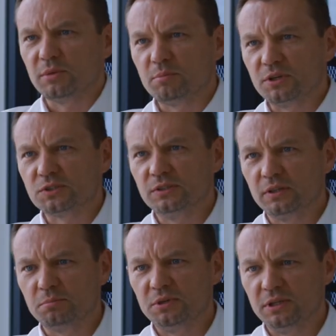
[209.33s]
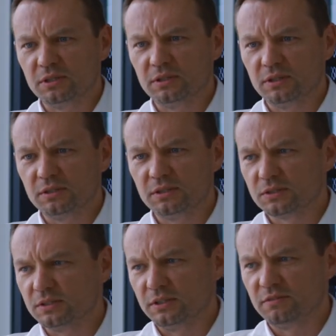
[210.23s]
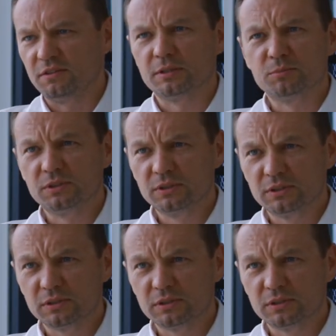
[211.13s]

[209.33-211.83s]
In my personal opinion, it is inevitable